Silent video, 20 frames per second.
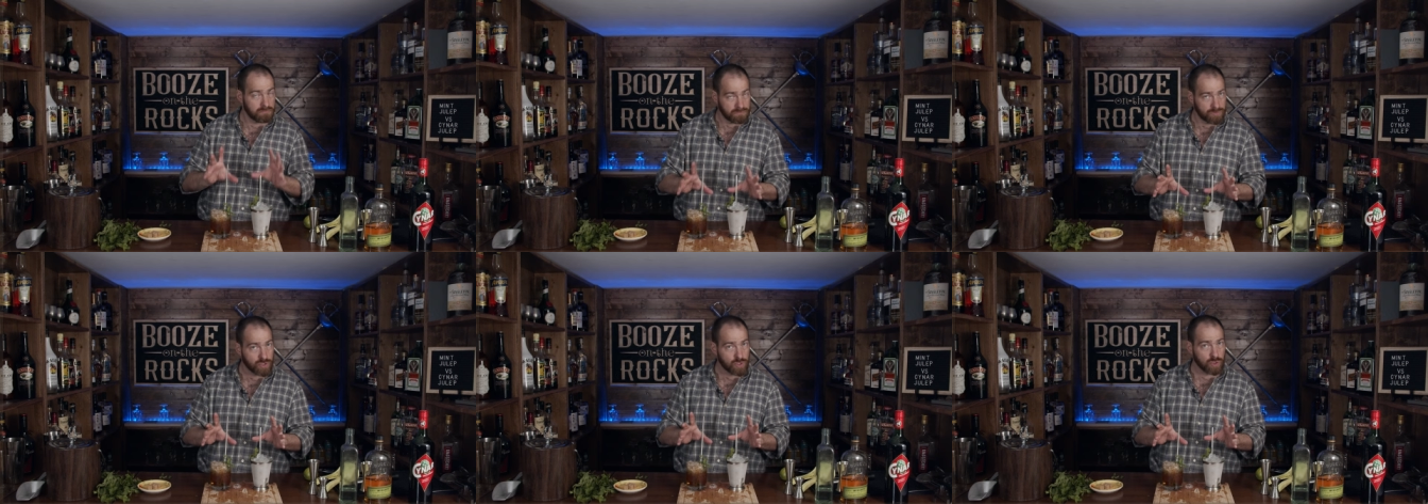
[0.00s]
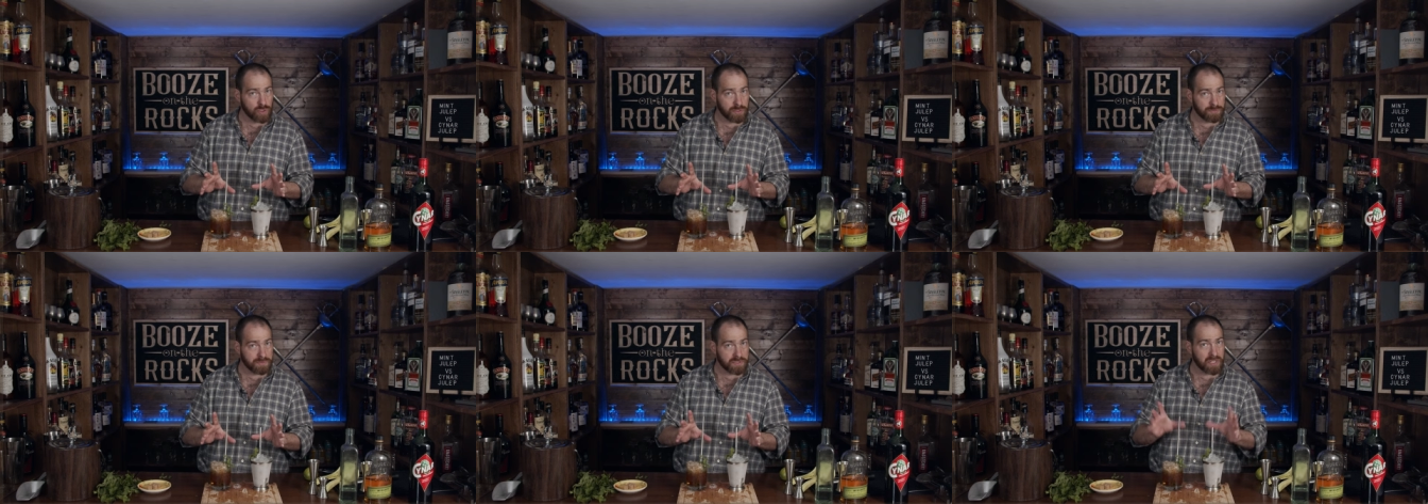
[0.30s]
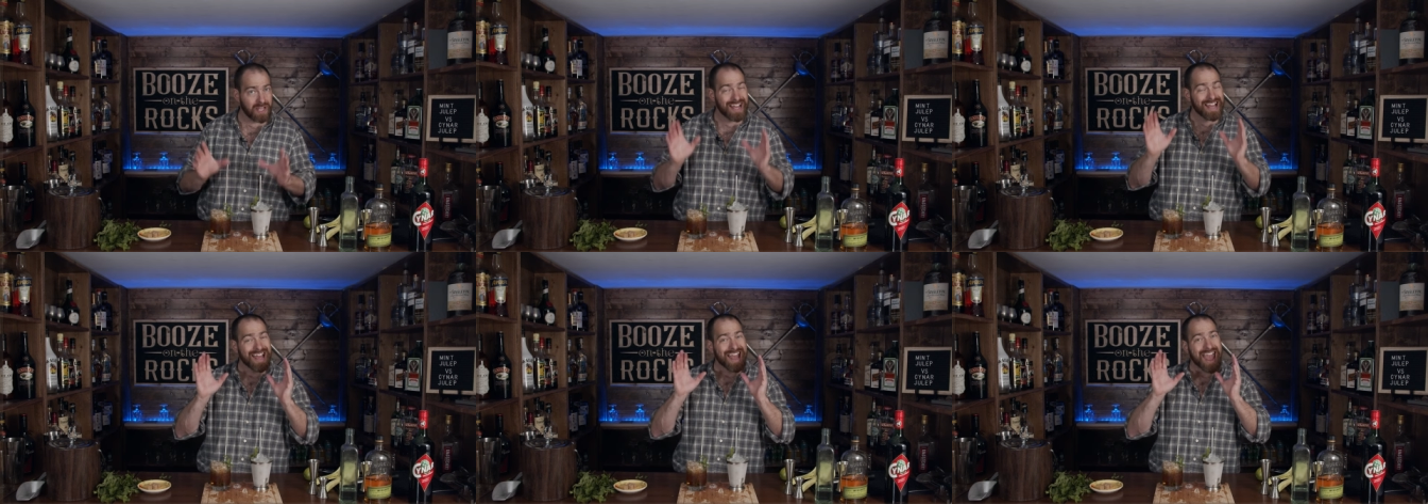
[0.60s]

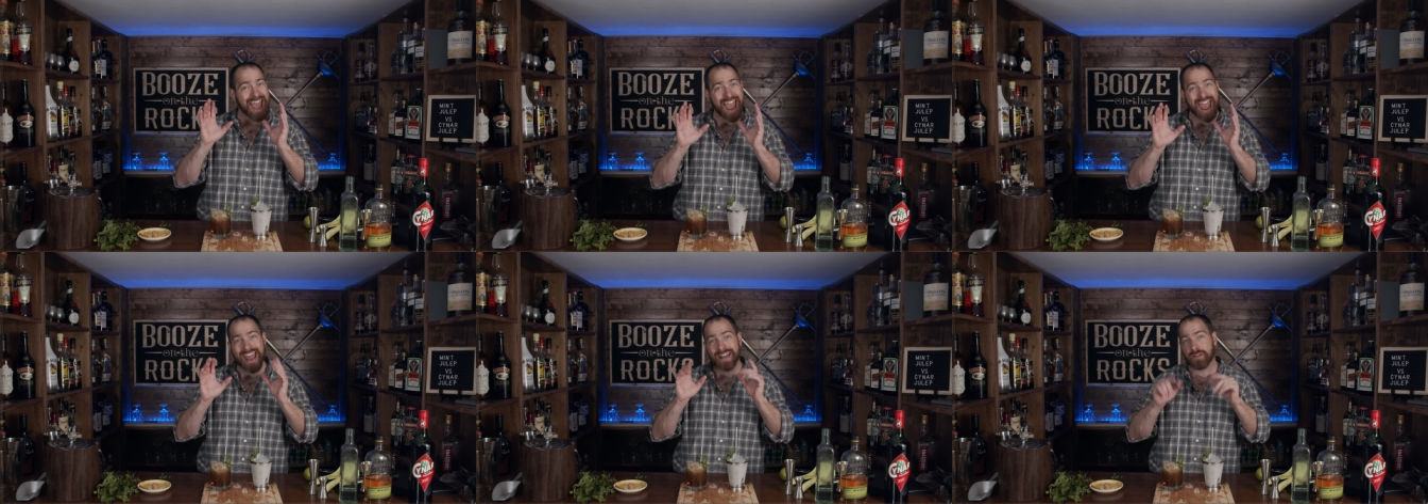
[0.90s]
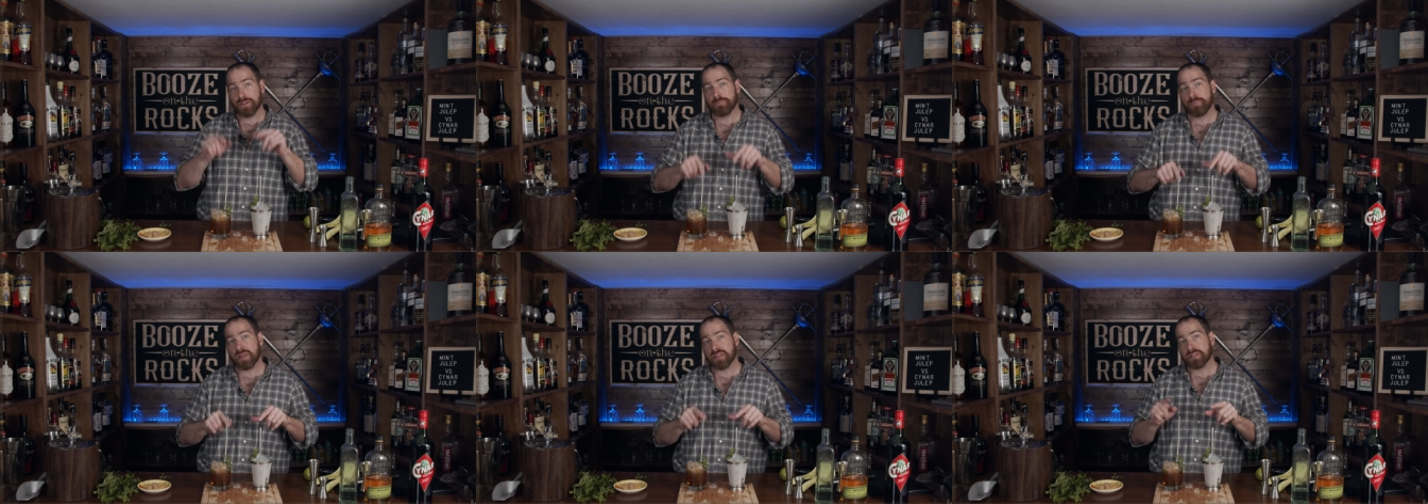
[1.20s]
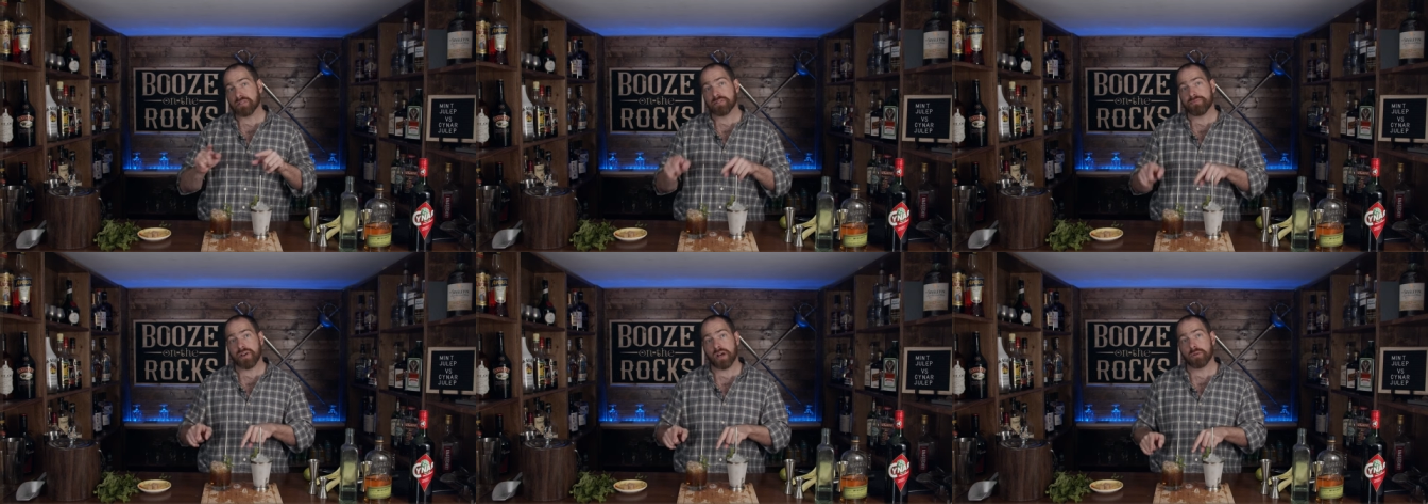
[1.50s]
juleps and their
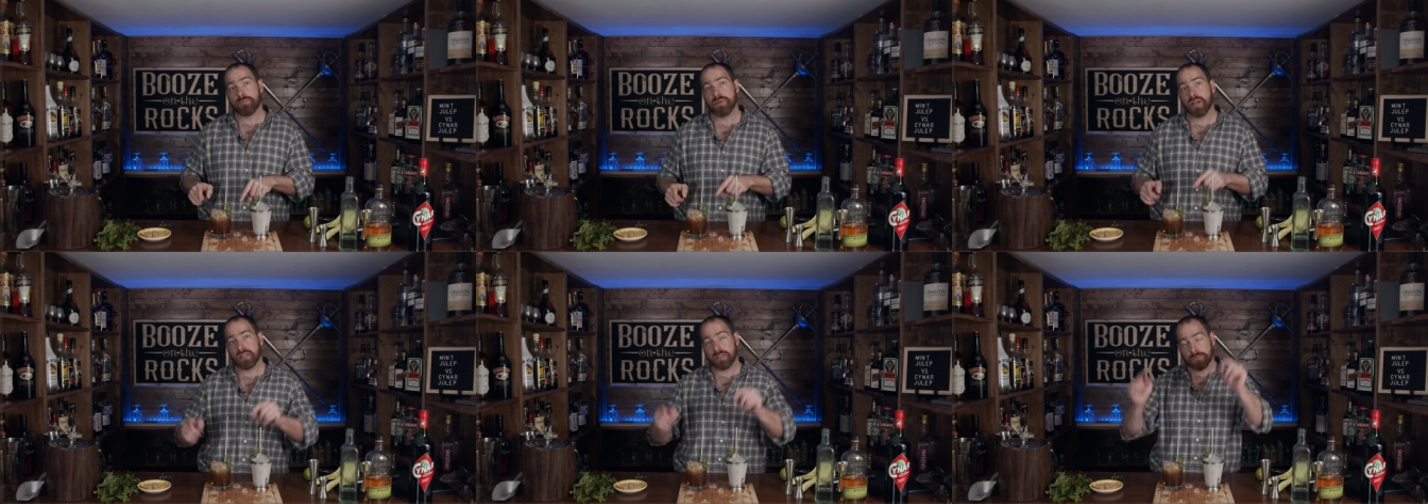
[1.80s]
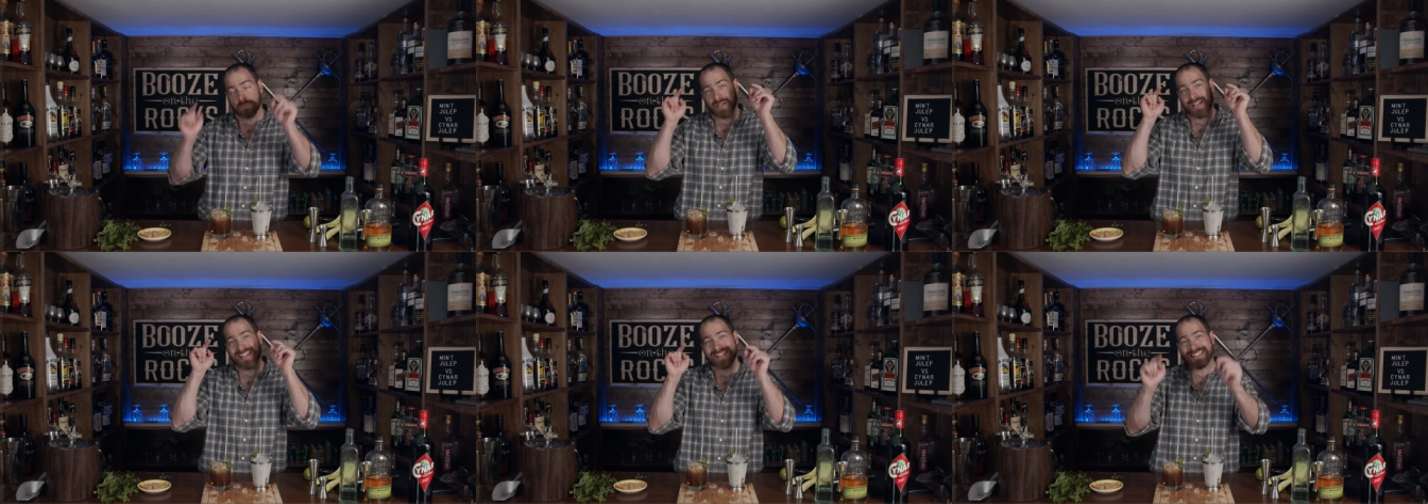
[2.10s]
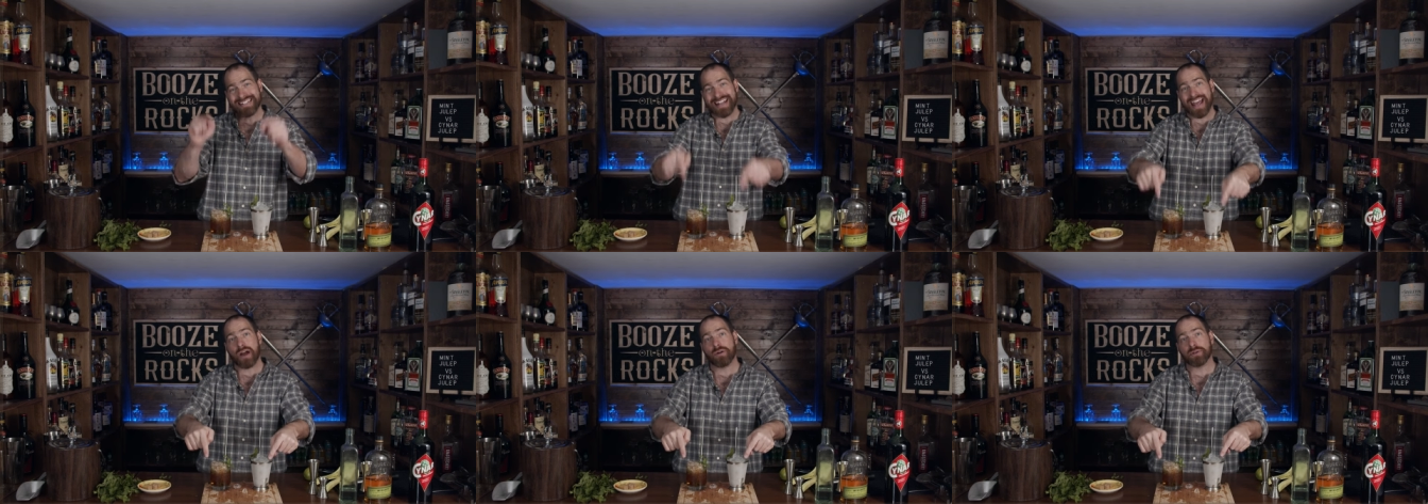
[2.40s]
methods of how to make them
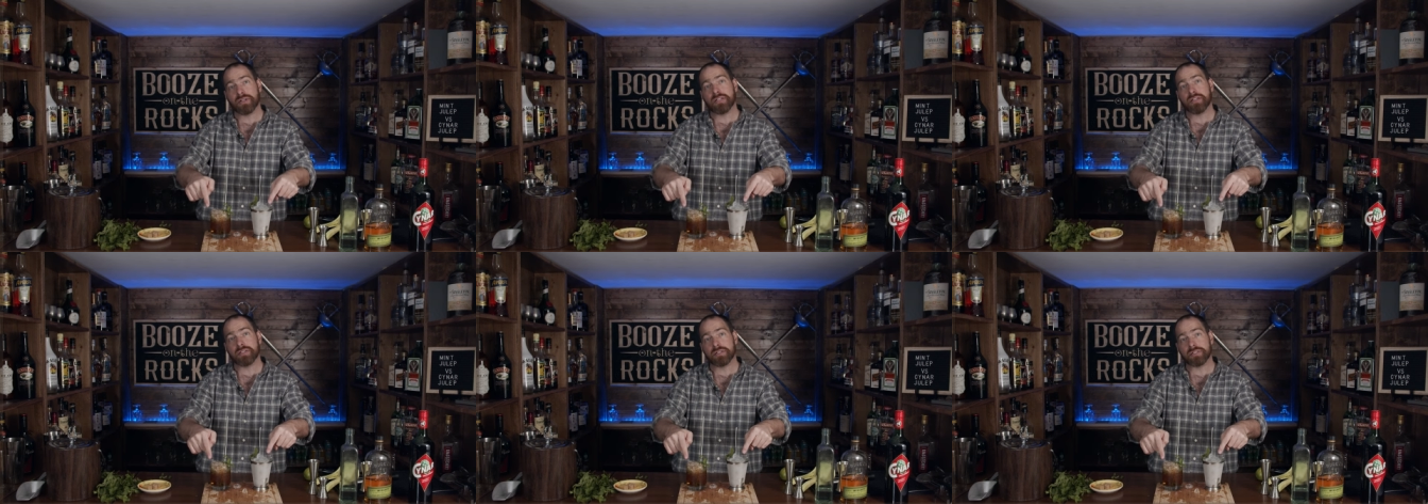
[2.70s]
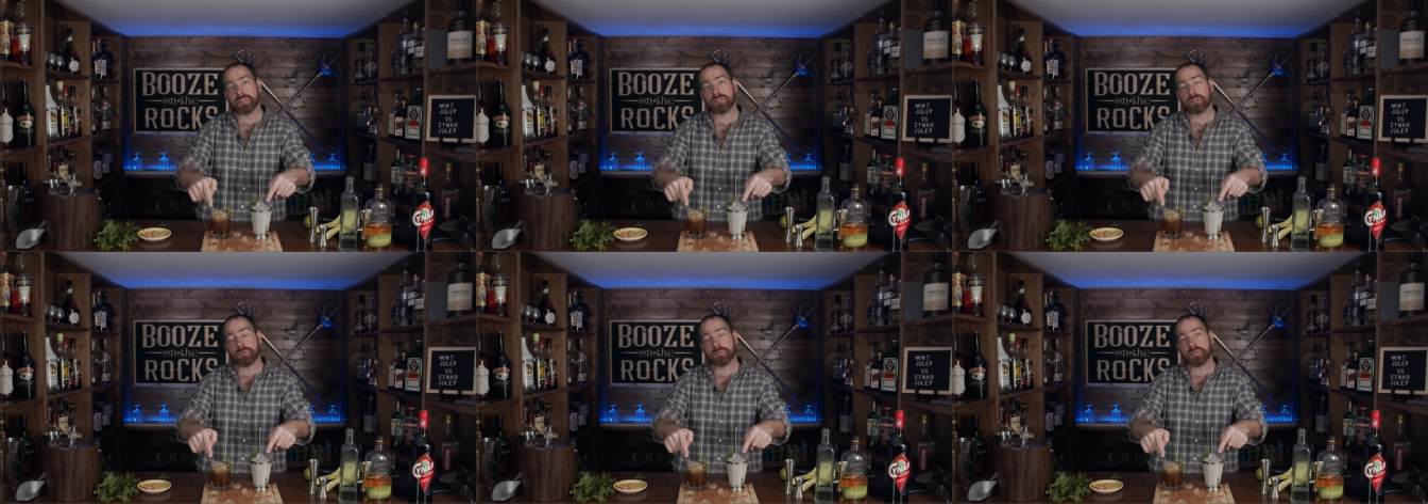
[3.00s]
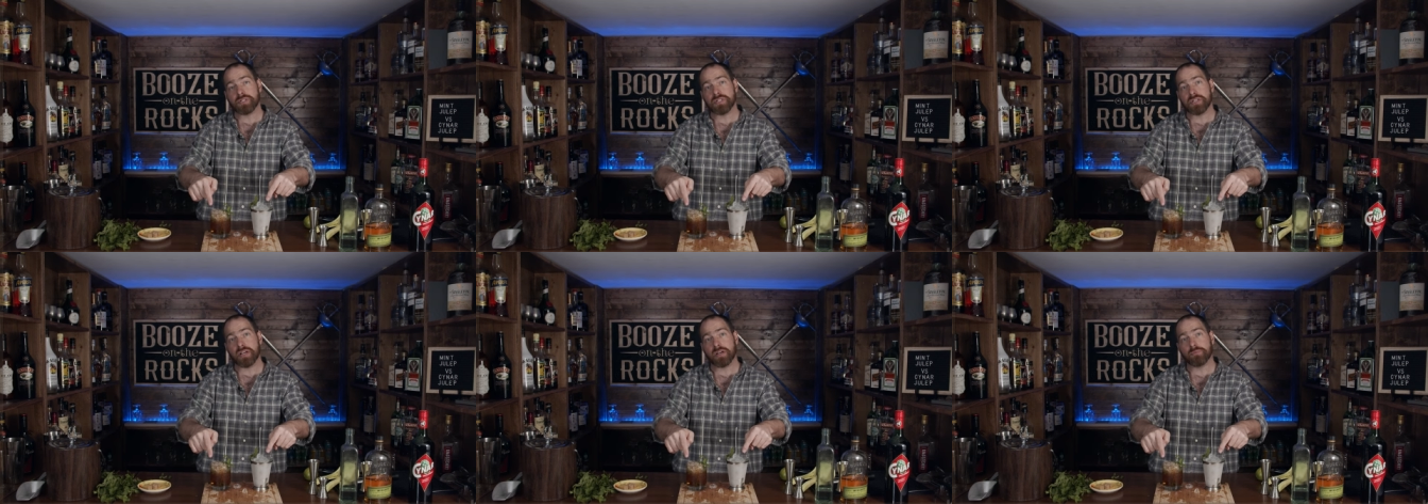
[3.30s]
down in the
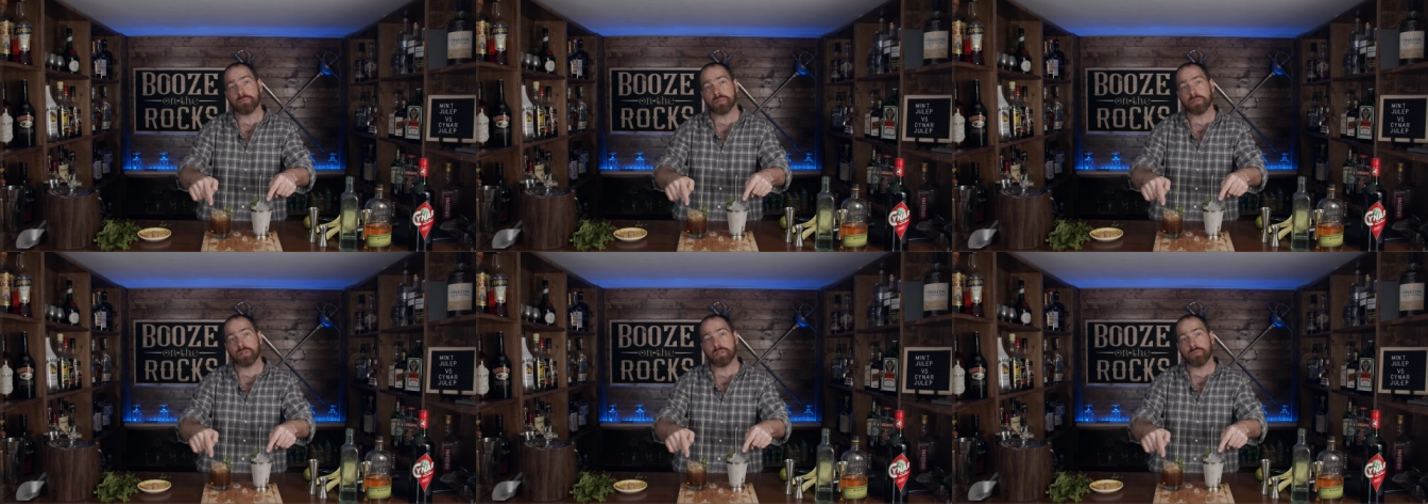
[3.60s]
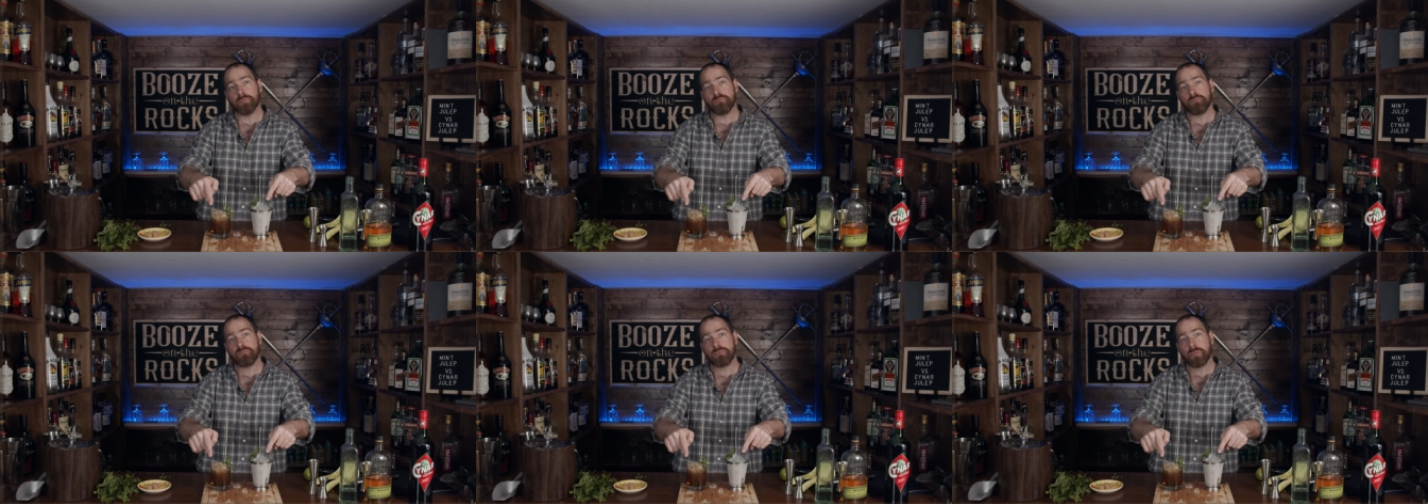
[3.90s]
description down below.